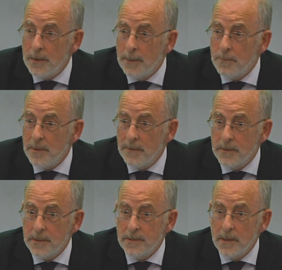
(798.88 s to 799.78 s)
that, but we have to
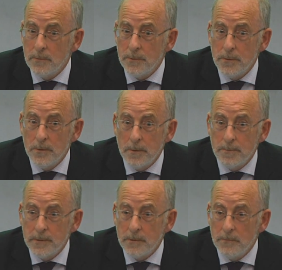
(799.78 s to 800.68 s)
consult with Europe
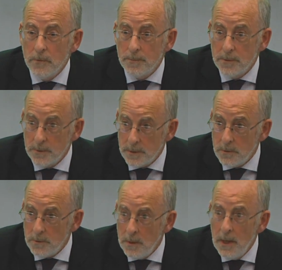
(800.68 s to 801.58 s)
and so forth. But you
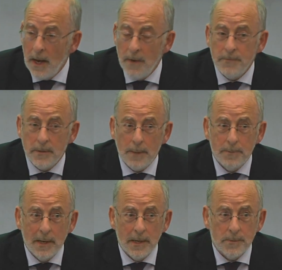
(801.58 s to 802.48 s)
can have
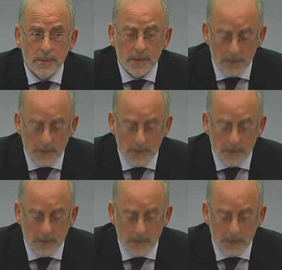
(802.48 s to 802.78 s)
capital adequacy